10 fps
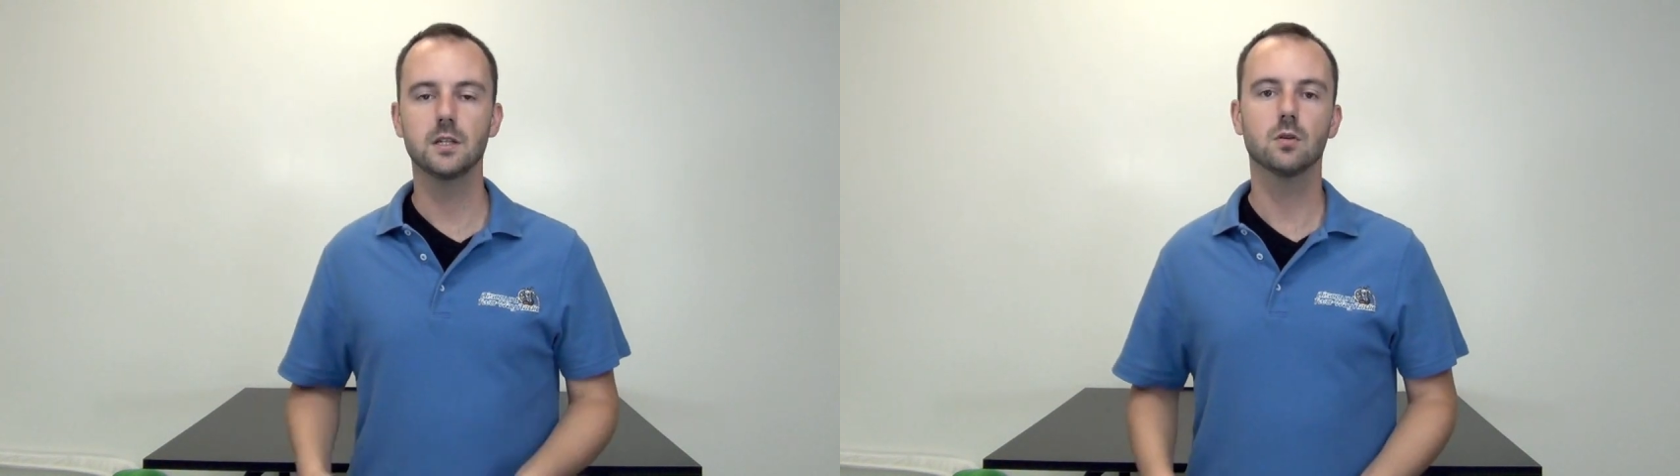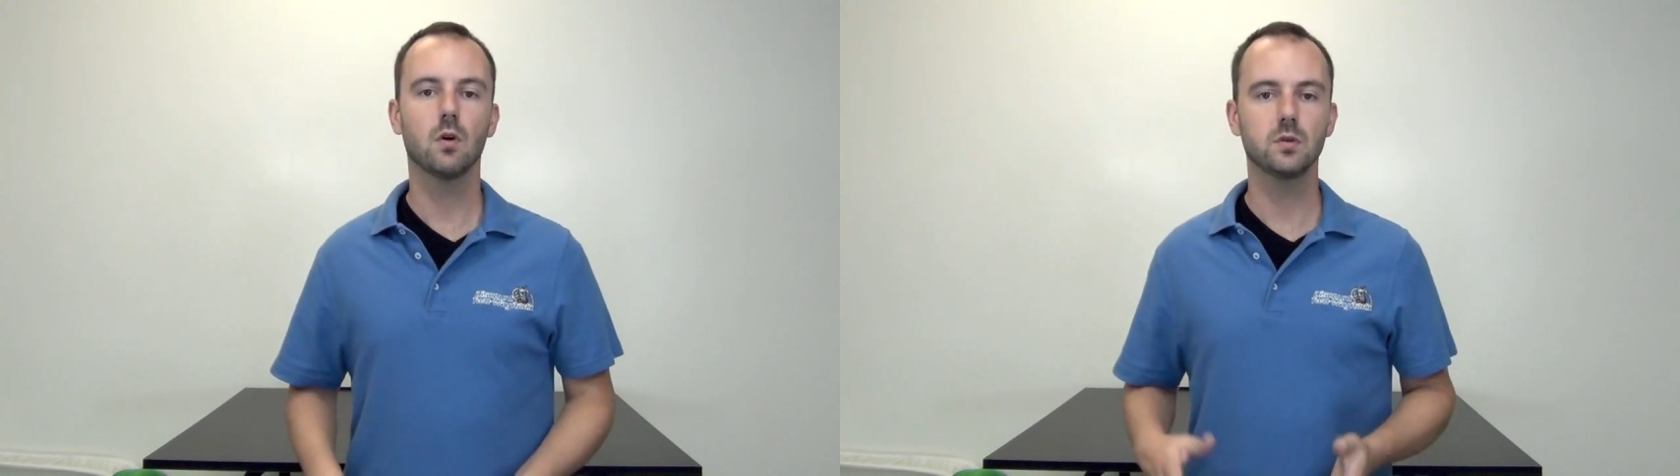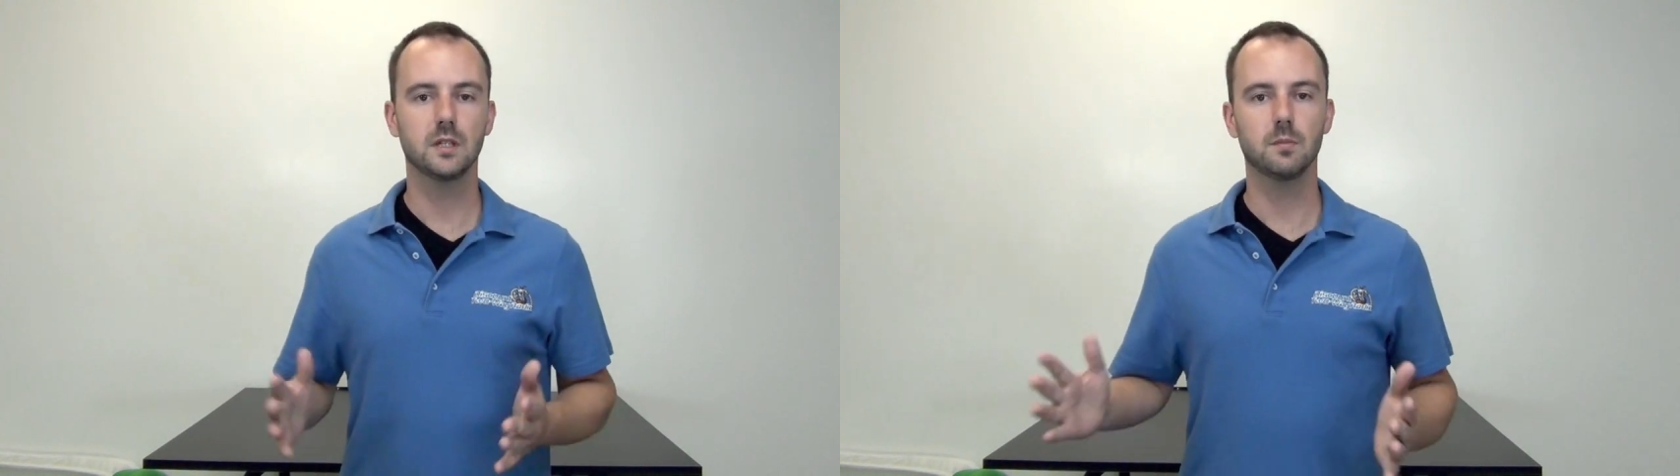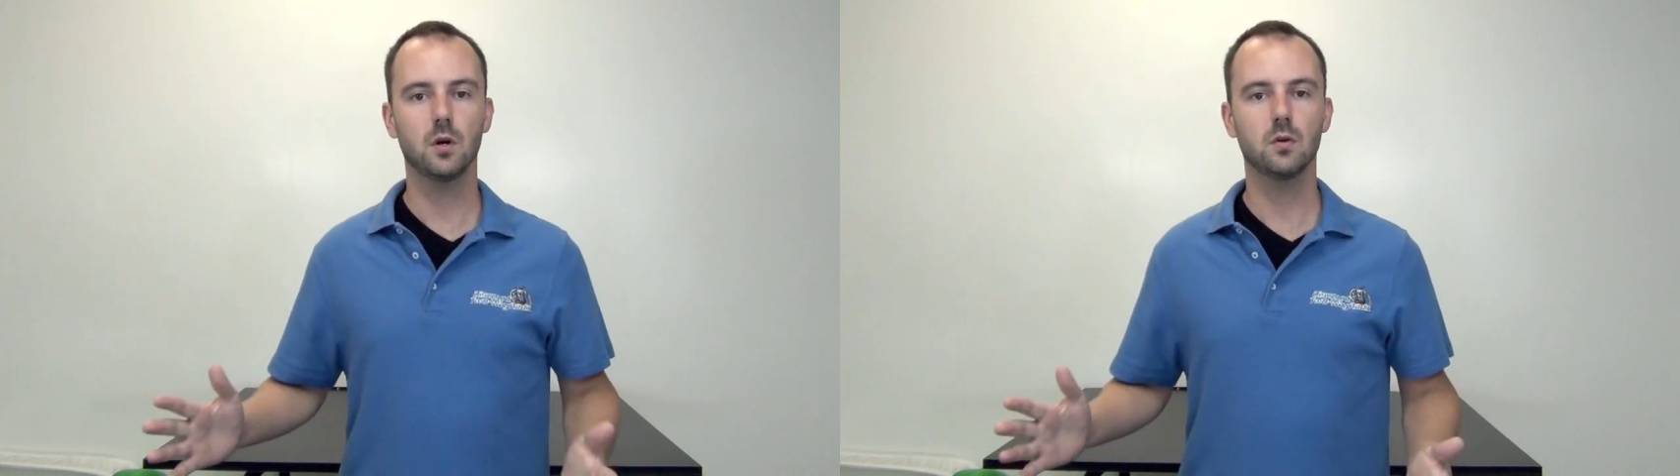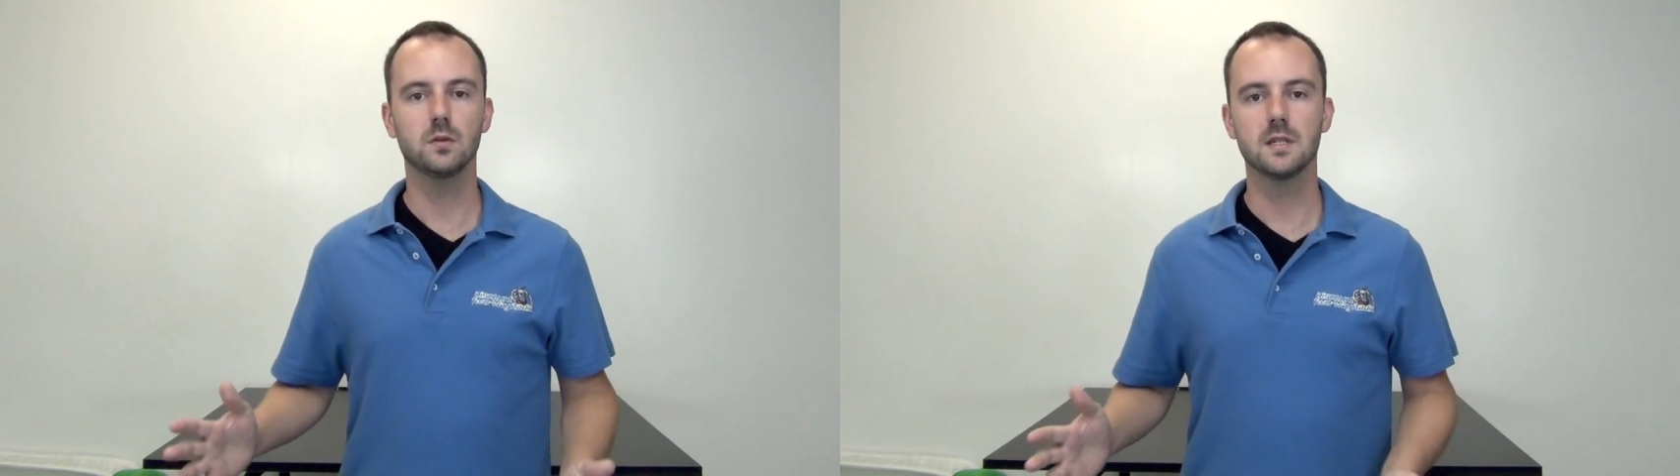and you're holding a
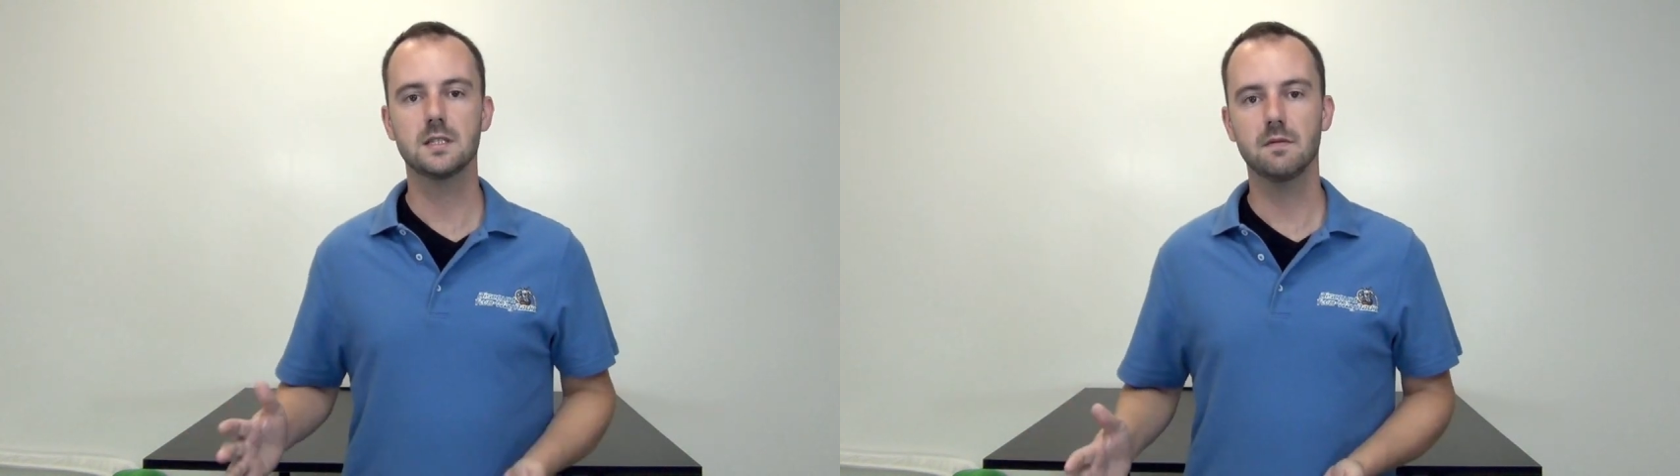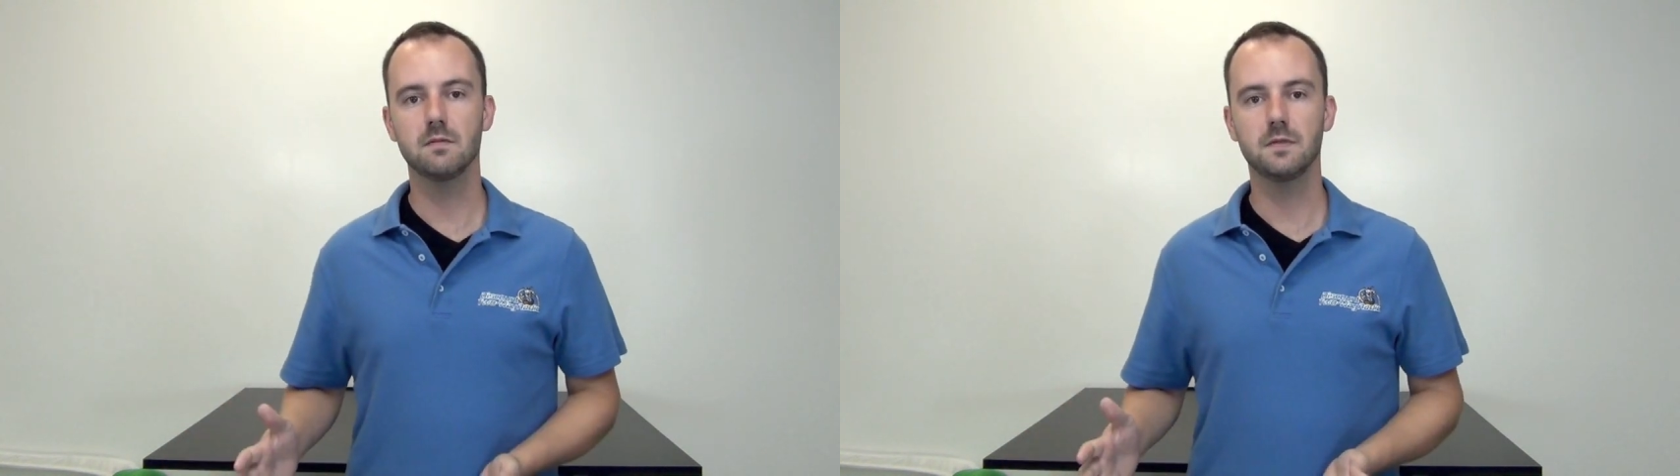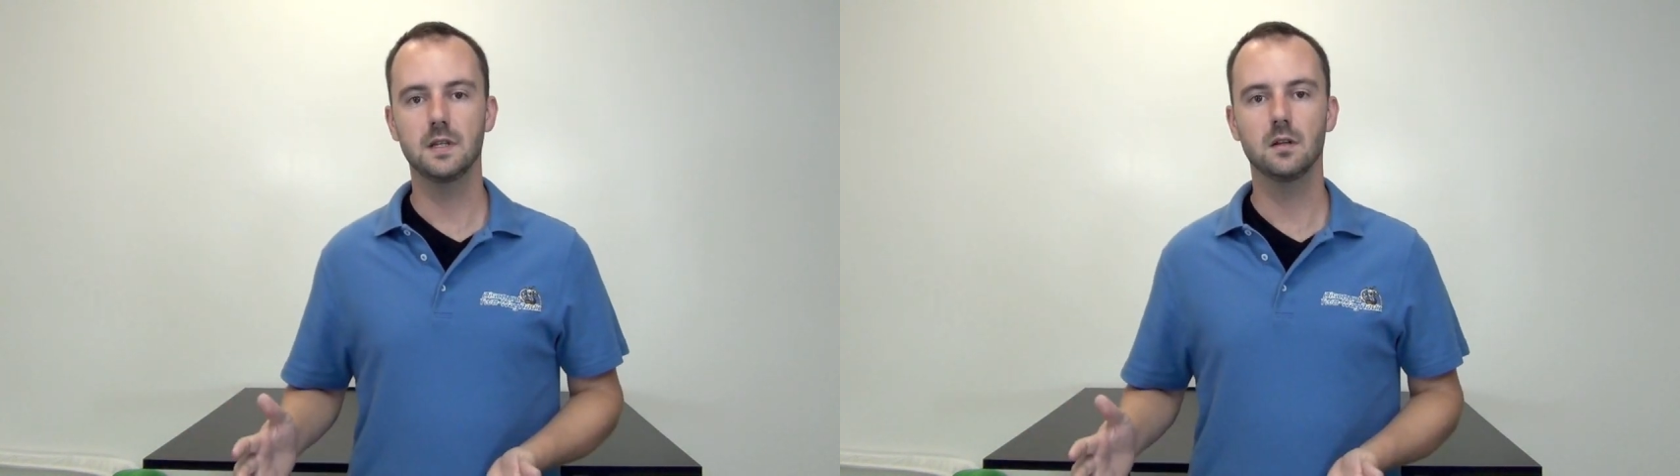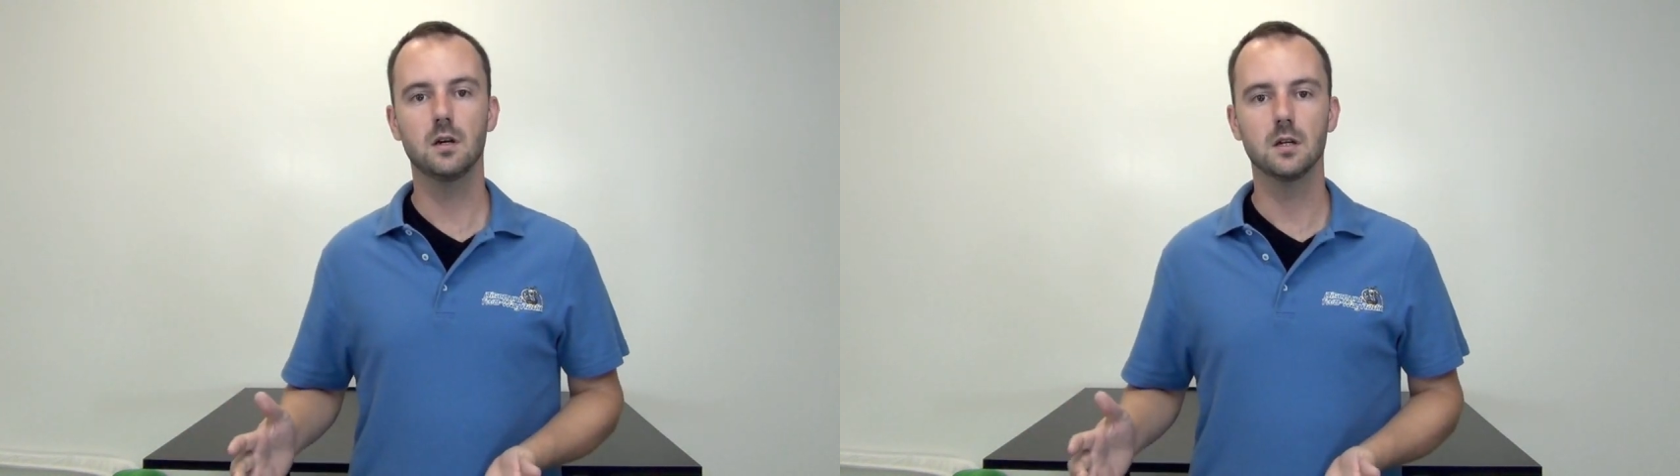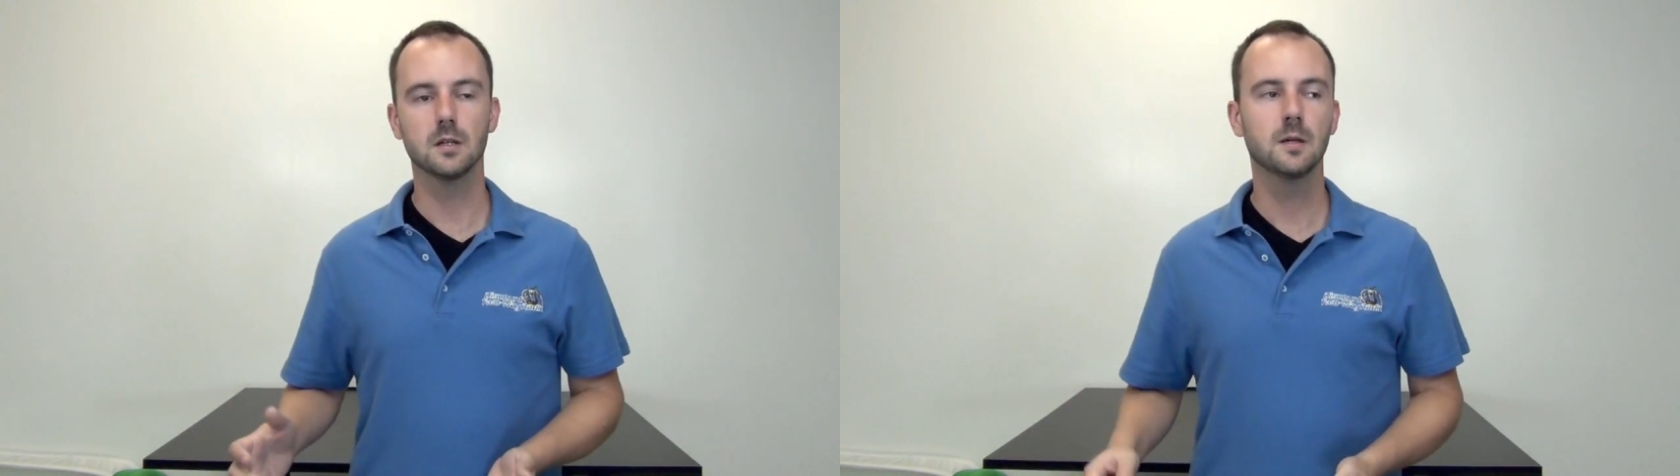pole that's seven feet
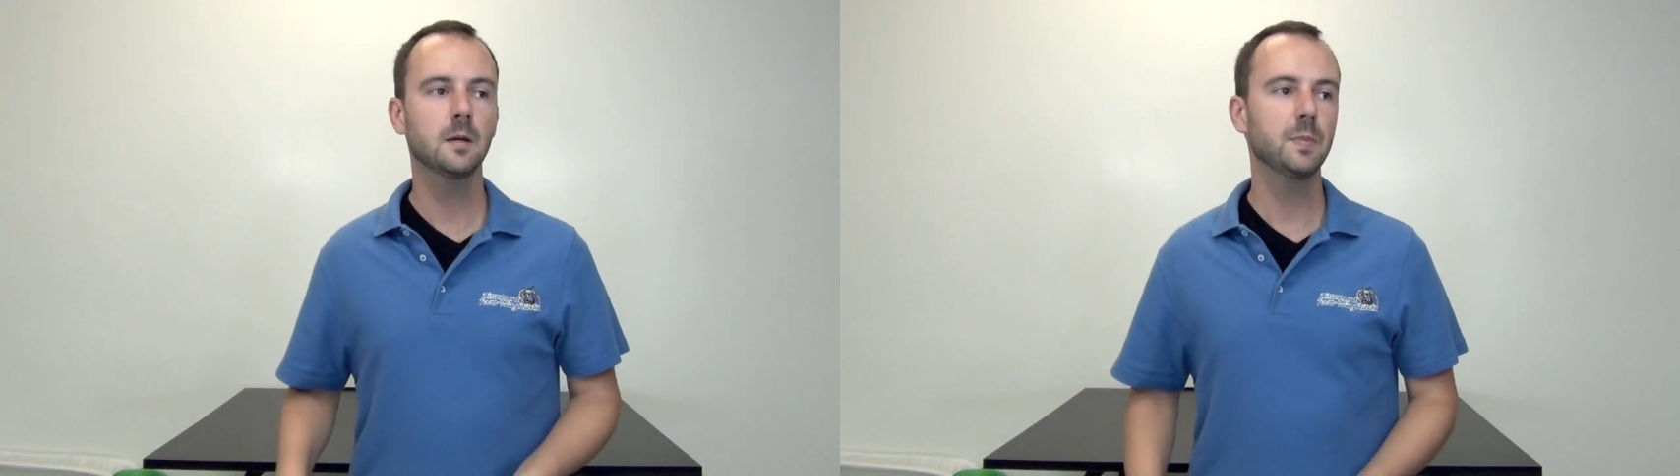long,